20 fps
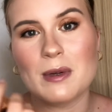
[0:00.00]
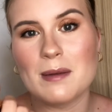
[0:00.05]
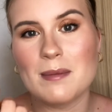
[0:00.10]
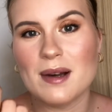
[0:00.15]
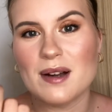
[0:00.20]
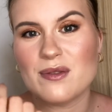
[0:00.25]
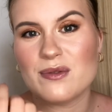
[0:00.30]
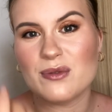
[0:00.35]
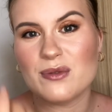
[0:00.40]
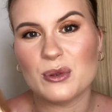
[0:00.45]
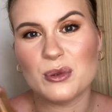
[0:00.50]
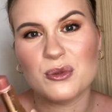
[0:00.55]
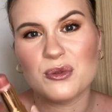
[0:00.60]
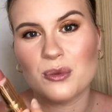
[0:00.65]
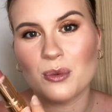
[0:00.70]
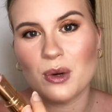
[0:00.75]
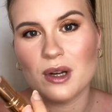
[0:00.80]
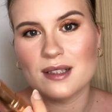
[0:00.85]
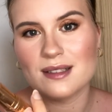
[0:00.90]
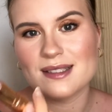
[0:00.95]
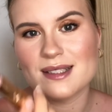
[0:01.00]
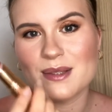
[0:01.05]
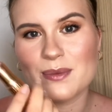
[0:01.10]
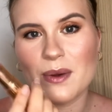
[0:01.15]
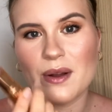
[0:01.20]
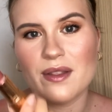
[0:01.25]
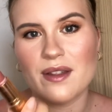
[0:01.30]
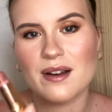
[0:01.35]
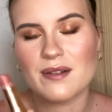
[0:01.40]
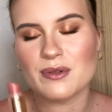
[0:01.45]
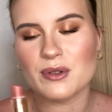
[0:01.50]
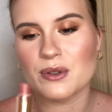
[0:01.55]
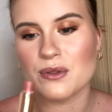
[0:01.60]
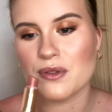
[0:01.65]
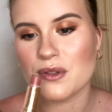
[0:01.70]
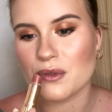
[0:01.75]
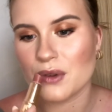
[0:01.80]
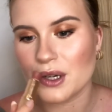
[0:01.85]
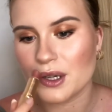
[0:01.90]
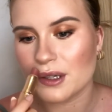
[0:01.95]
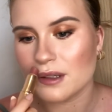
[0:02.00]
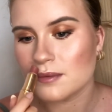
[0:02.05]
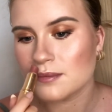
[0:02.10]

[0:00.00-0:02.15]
my fourth one as well that I've gone through.